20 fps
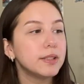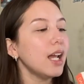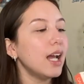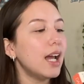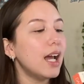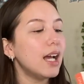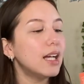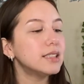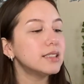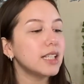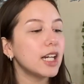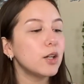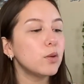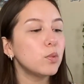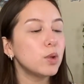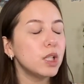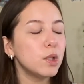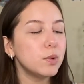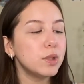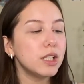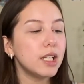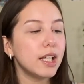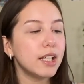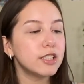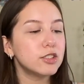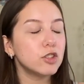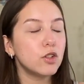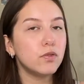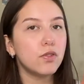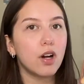And I really like it
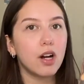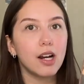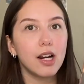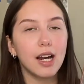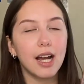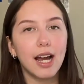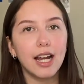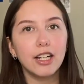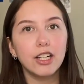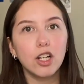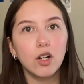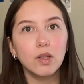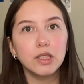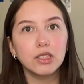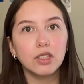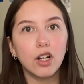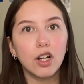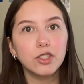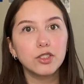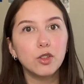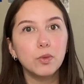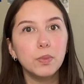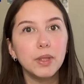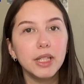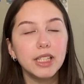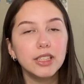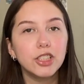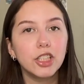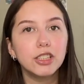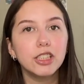so far. I know it's also being
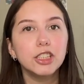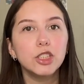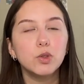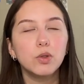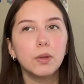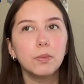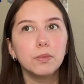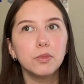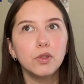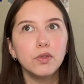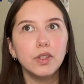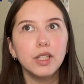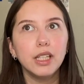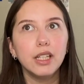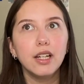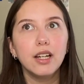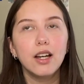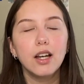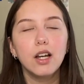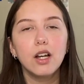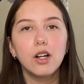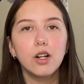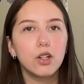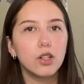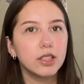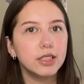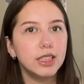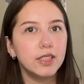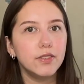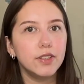turned into a movie or a
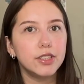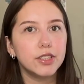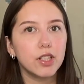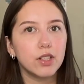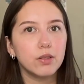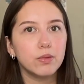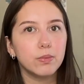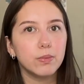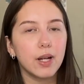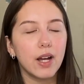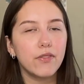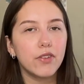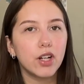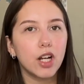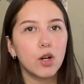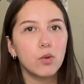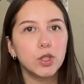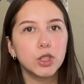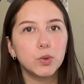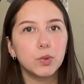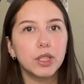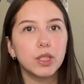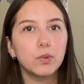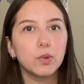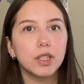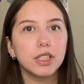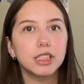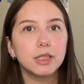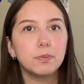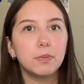TV show. I forgot which one it
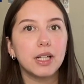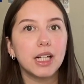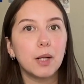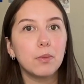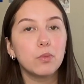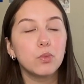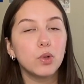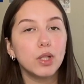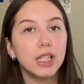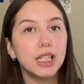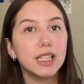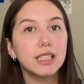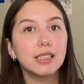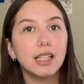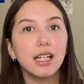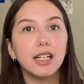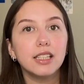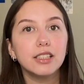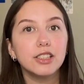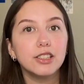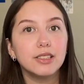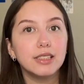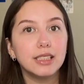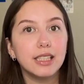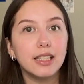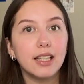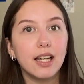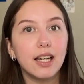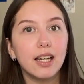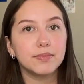was, but I'm really excited to see
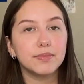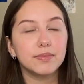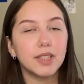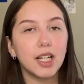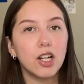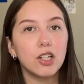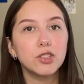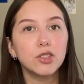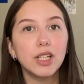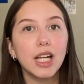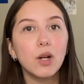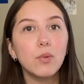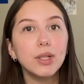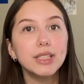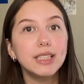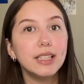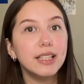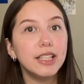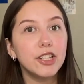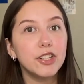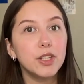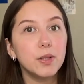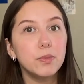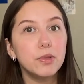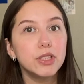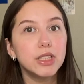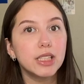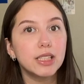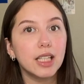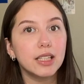that. I also can't wait to hear the
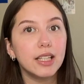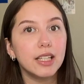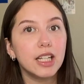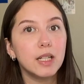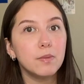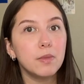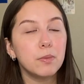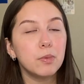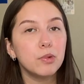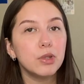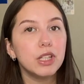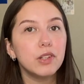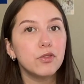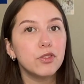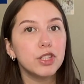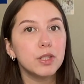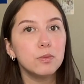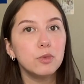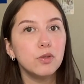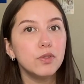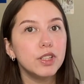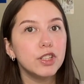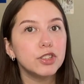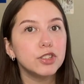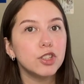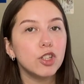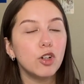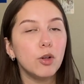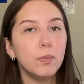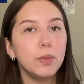music that they come up with for the movie or
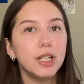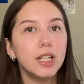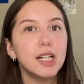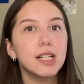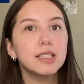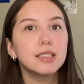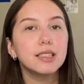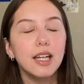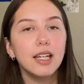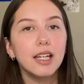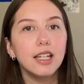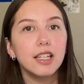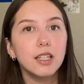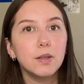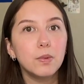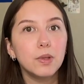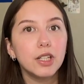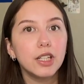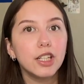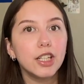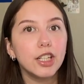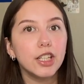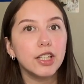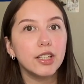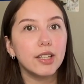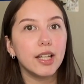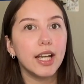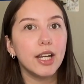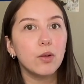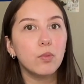show, because in the book
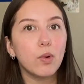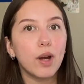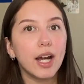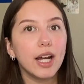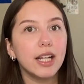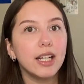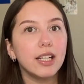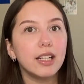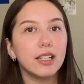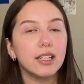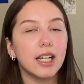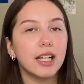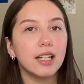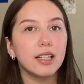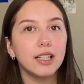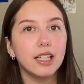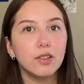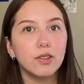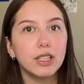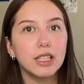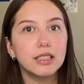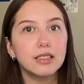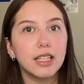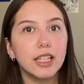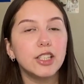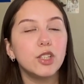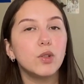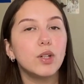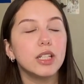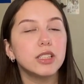they write like lyrics and
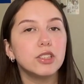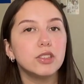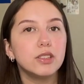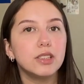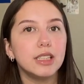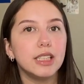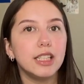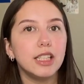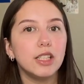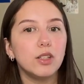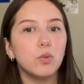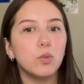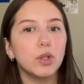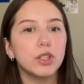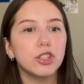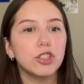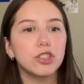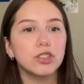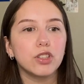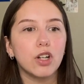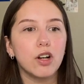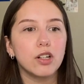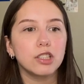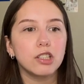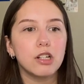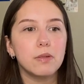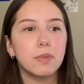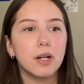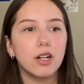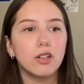you get to see what their songs are
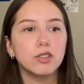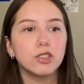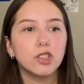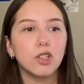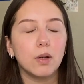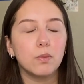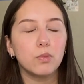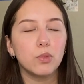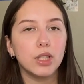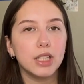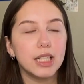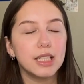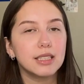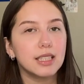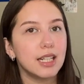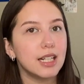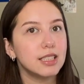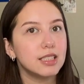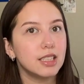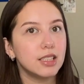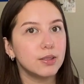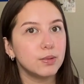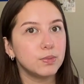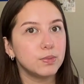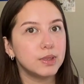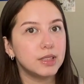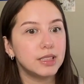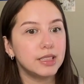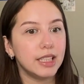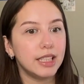about. So I'm really excited to
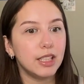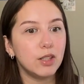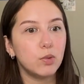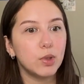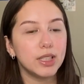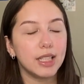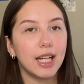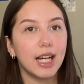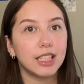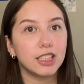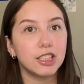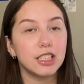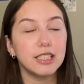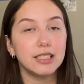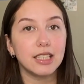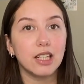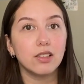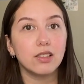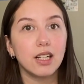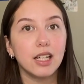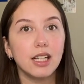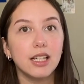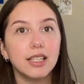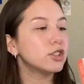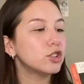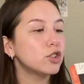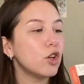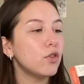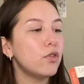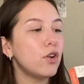see what they actually sound like.
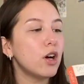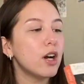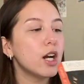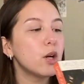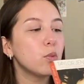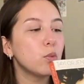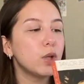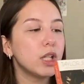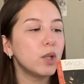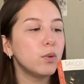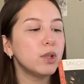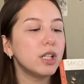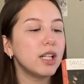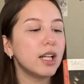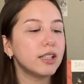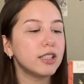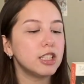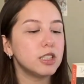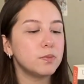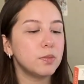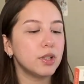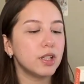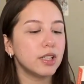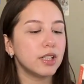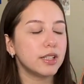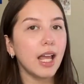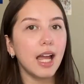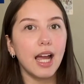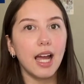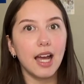So far I really like this book,
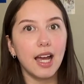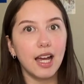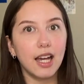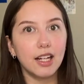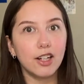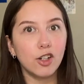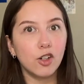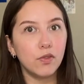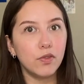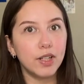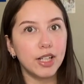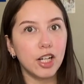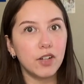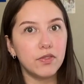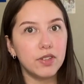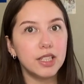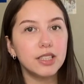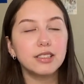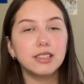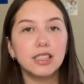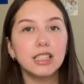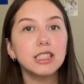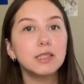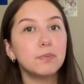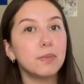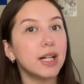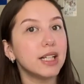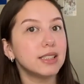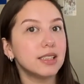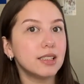and hopefully I'll finish this
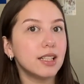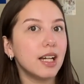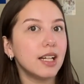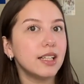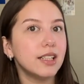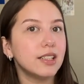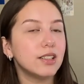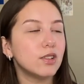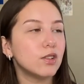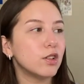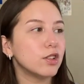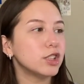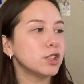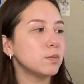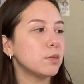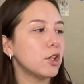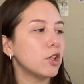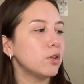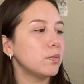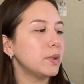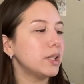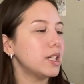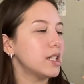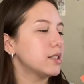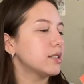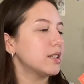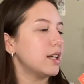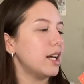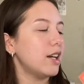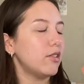by tonight or tomorrow because
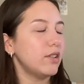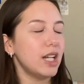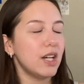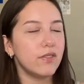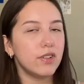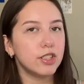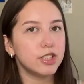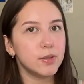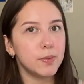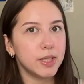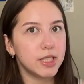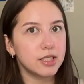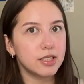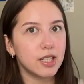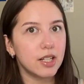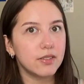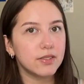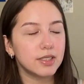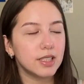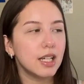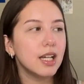I only have 100 pages left.